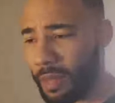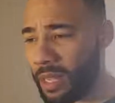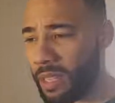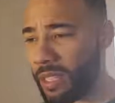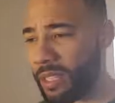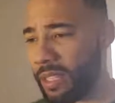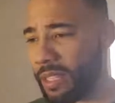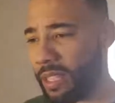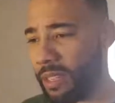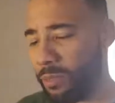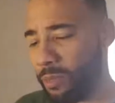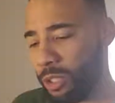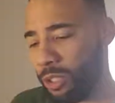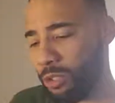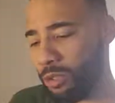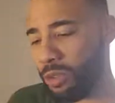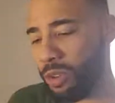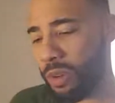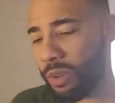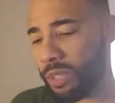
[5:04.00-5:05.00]
because they, when
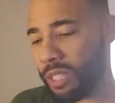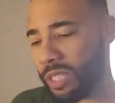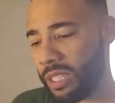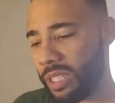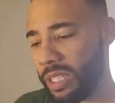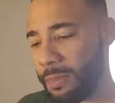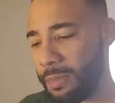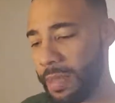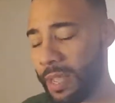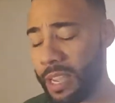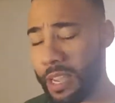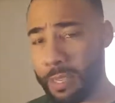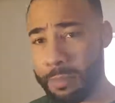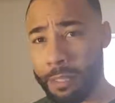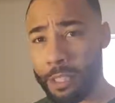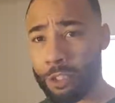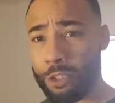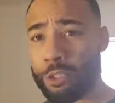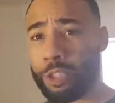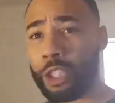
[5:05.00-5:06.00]
you go to sleep the
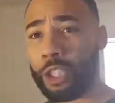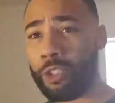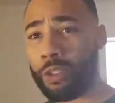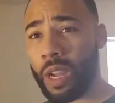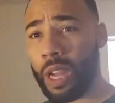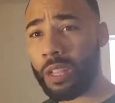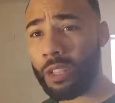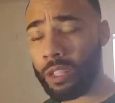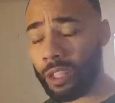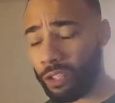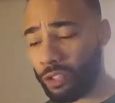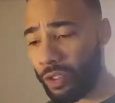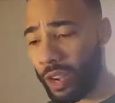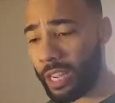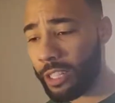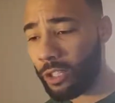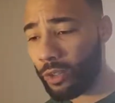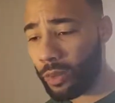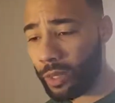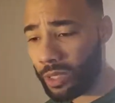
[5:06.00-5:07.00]
enemy's going to try, to
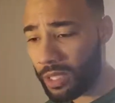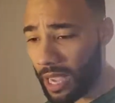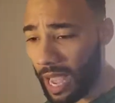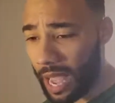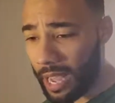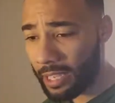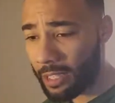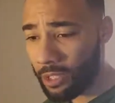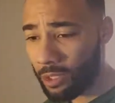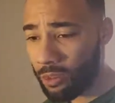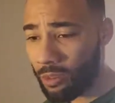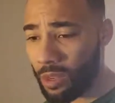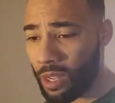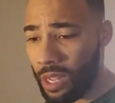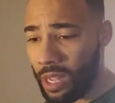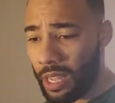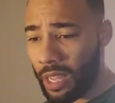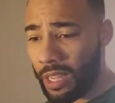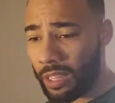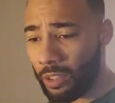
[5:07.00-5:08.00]
try to attack you
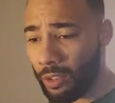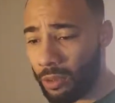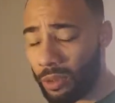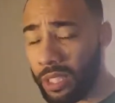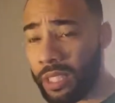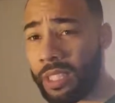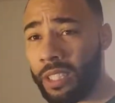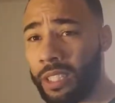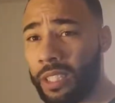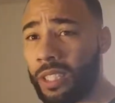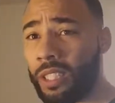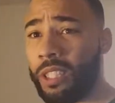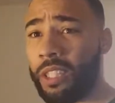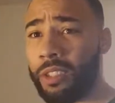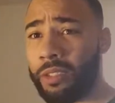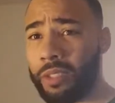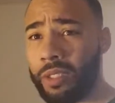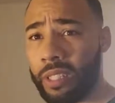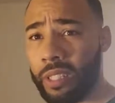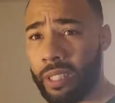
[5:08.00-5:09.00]
and those
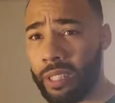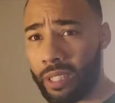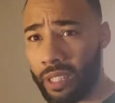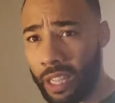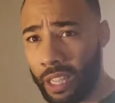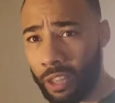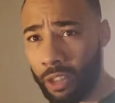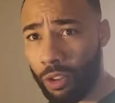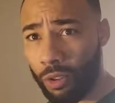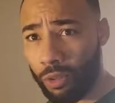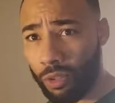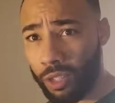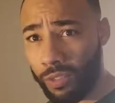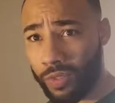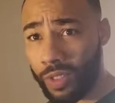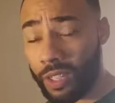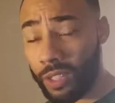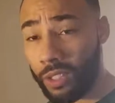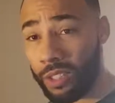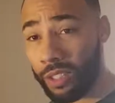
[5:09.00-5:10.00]
insecurities and those
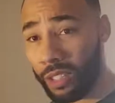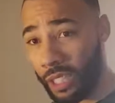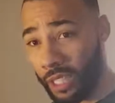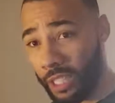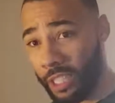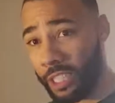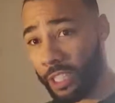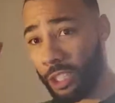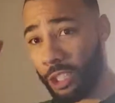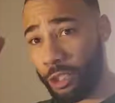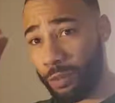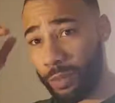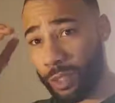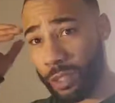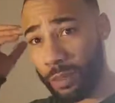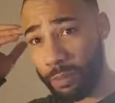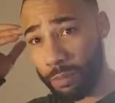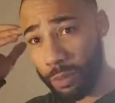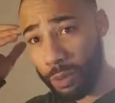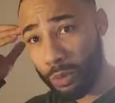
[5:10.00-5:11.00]
fears and get you in
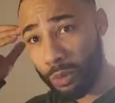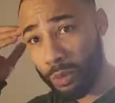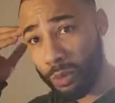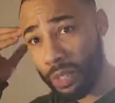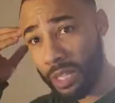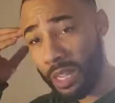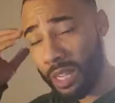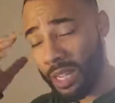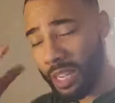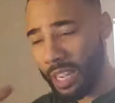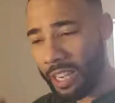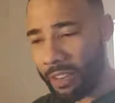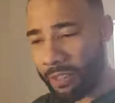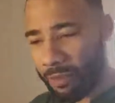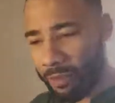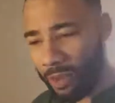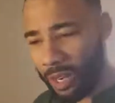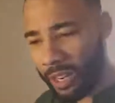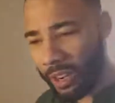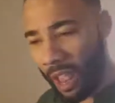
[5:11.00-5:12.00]
a mood
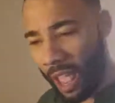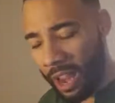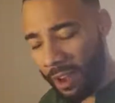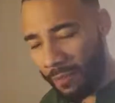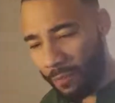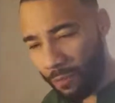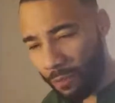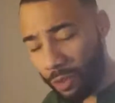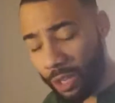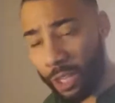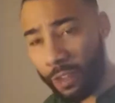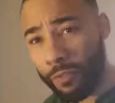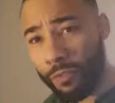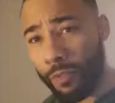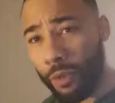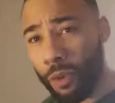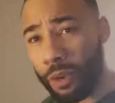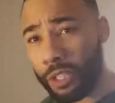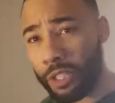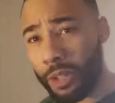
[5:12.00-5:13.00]
and, and and
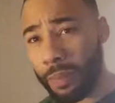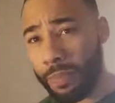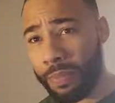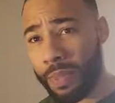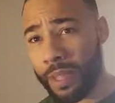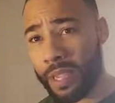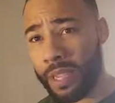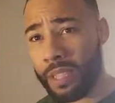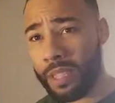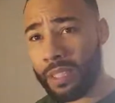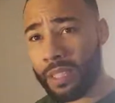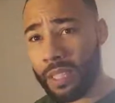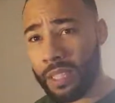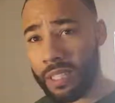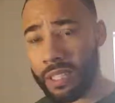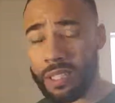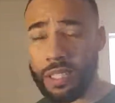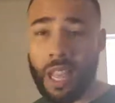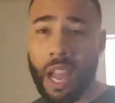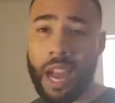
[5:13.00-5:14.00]
reinforce some things
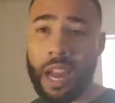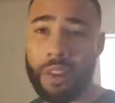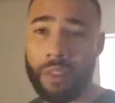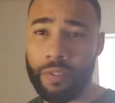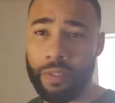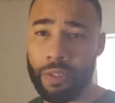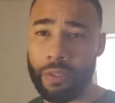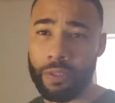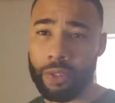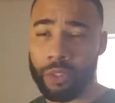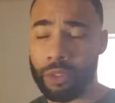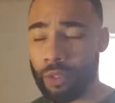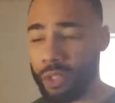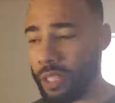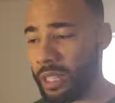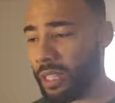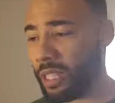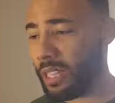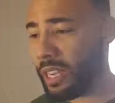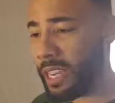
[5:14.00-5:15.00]
inside of you so
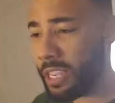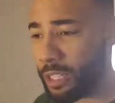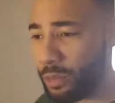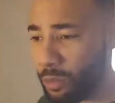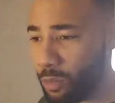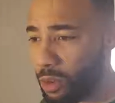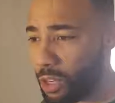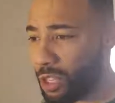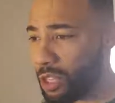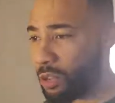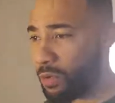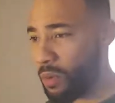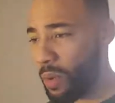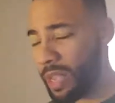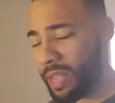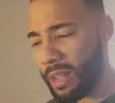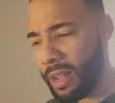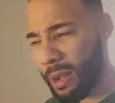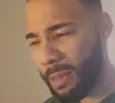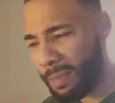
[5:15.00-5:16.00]
then the next morning you
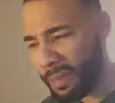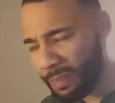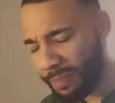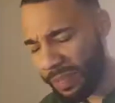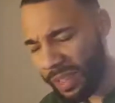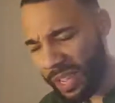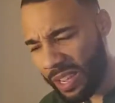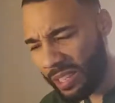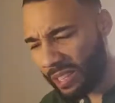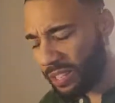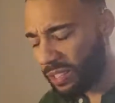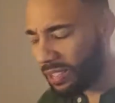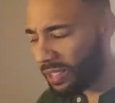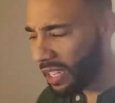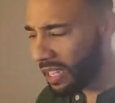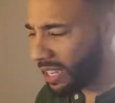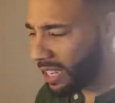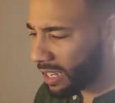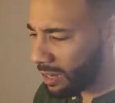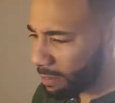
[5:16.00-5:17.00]
wake up and you're
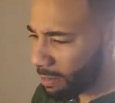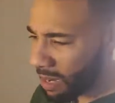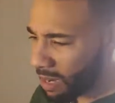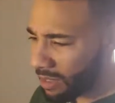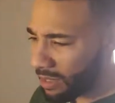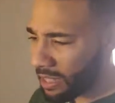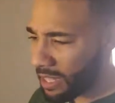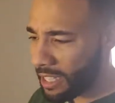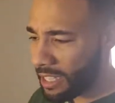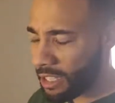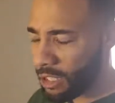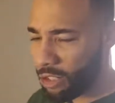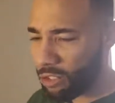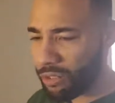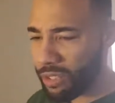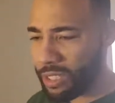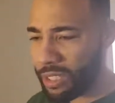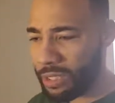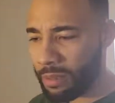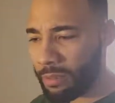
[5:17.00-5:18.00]
thinking about that
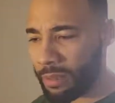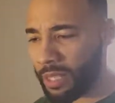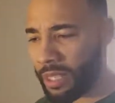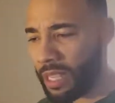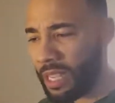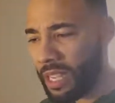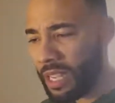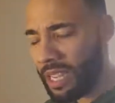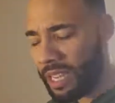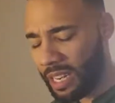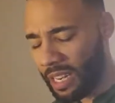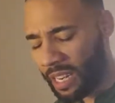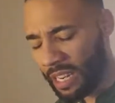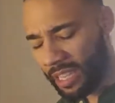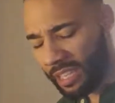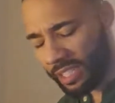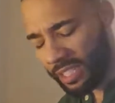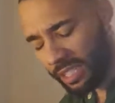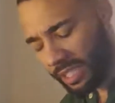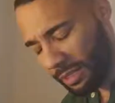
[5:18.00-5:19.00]
dream and and,
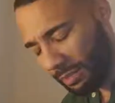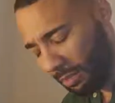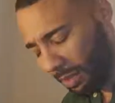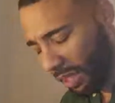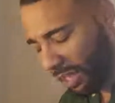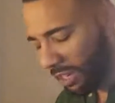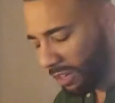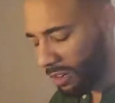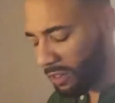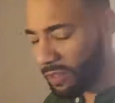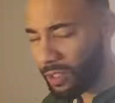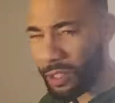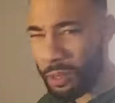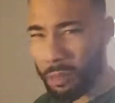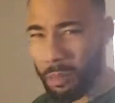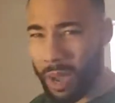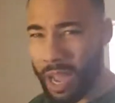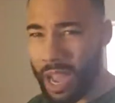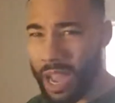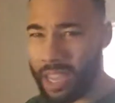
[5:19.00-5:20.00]
and it's just playing over in your
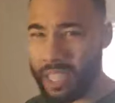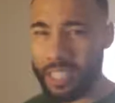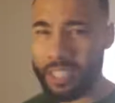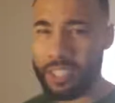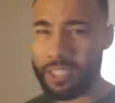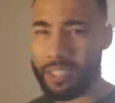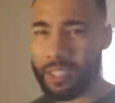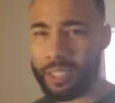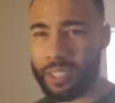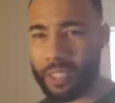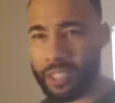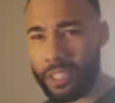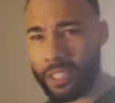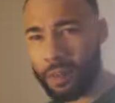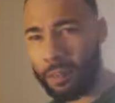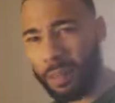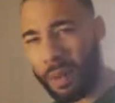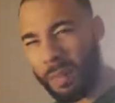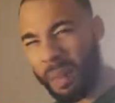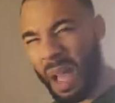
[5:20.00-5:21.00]
mind and you're in such
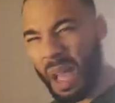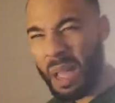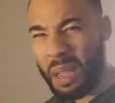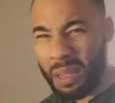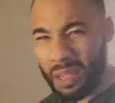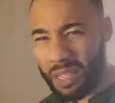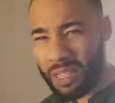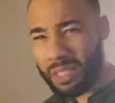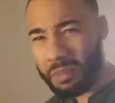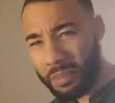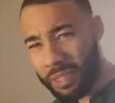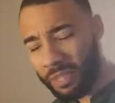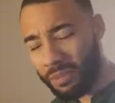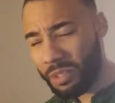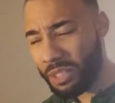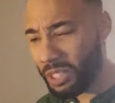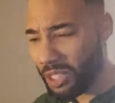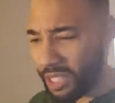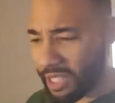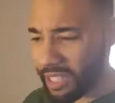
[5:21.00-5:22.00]
a my husband was
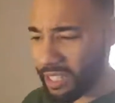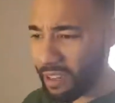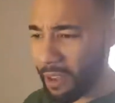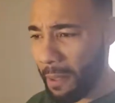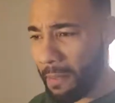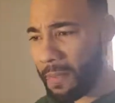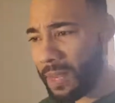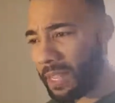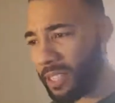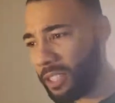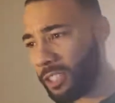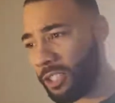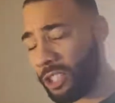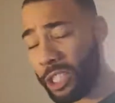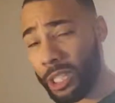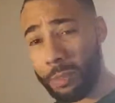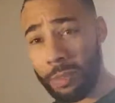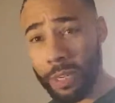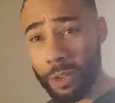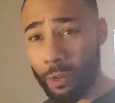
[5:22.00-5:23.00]
was cheating on me in the
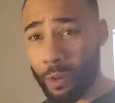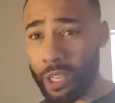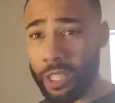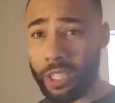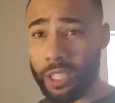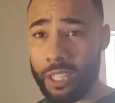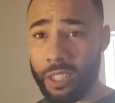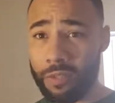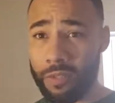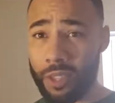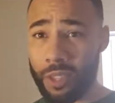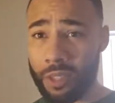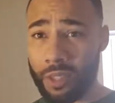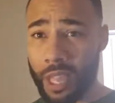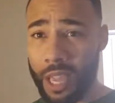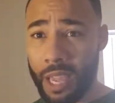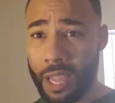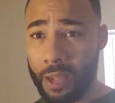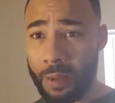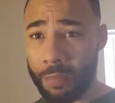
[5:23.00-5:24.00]
dream and it wasn't even a
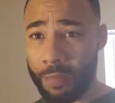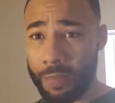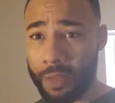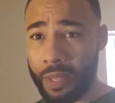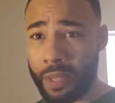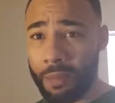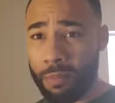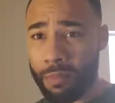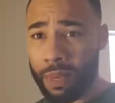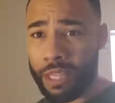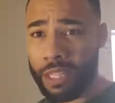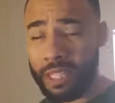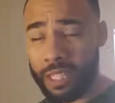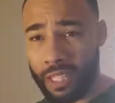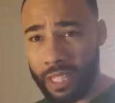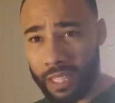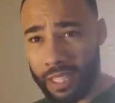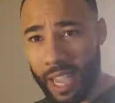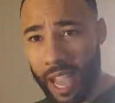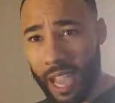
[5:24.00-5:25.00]
thing but he's
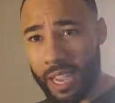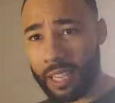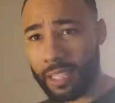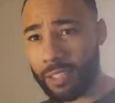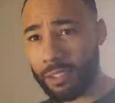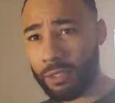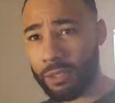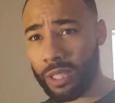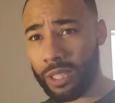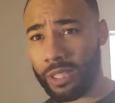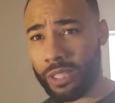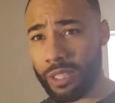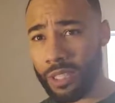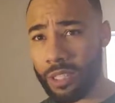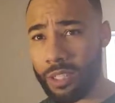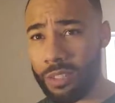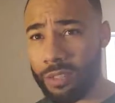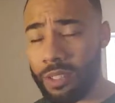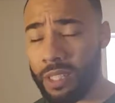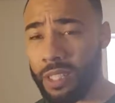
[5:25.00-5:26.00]
attacking those
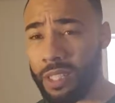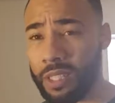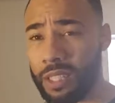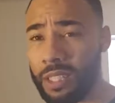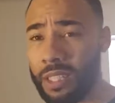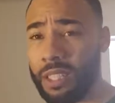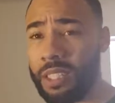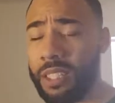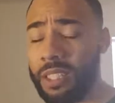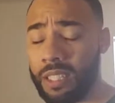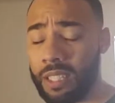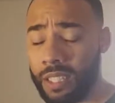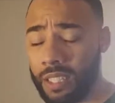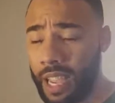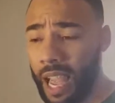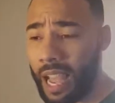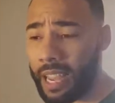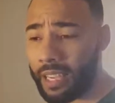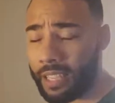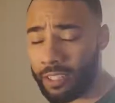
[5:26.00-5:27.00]
insecurities he's
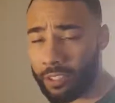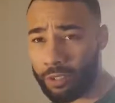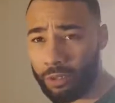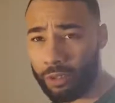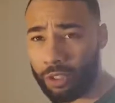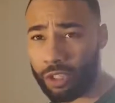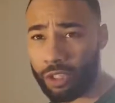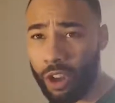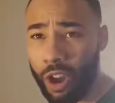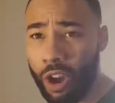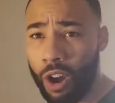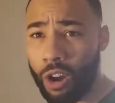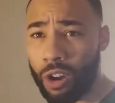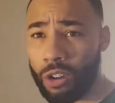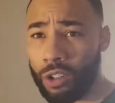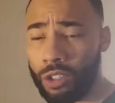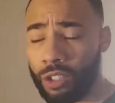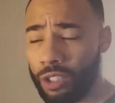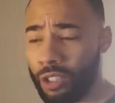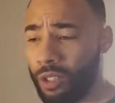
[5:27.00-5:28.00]
attacking those
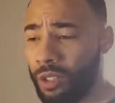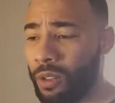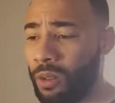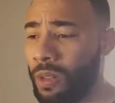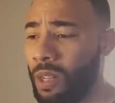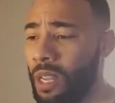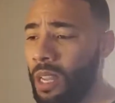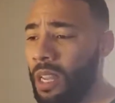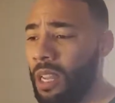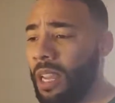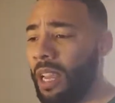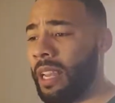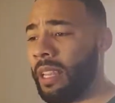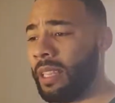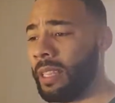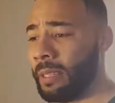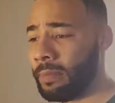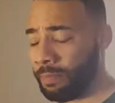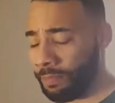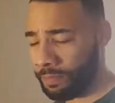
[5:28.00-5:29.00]
scars you know
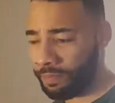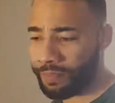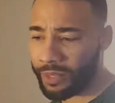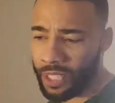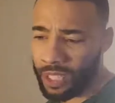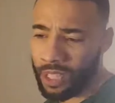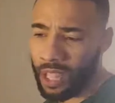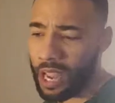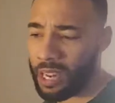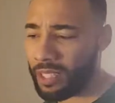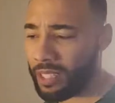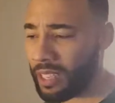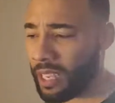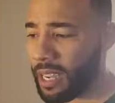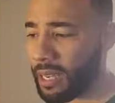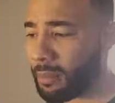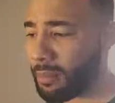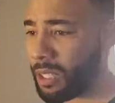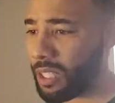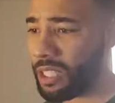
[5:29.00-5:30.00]
and then a lot of
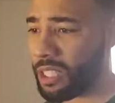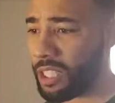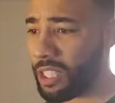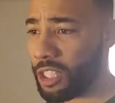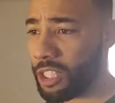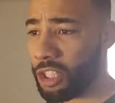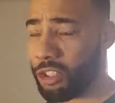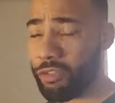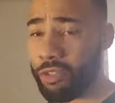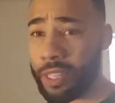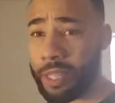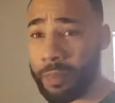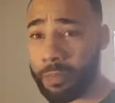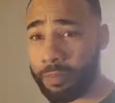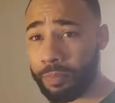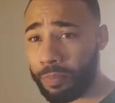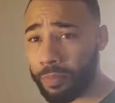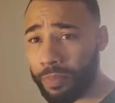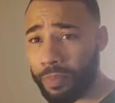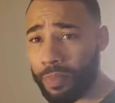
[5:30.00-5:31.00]
times it's just straight
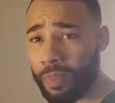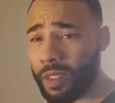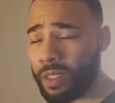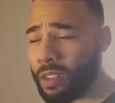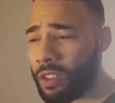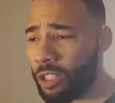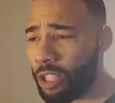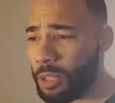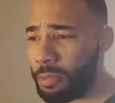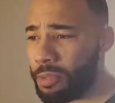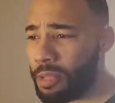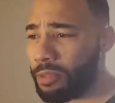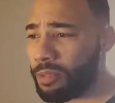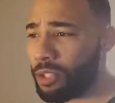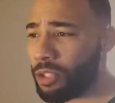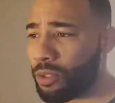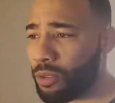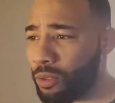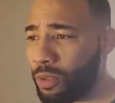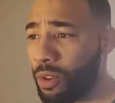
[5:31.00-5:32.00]

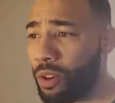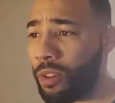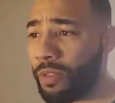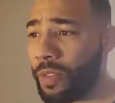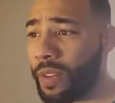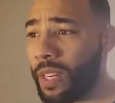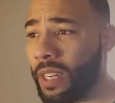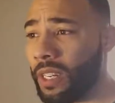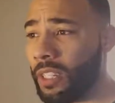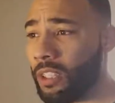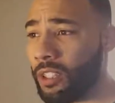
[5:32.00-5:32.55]
spiritual warfare.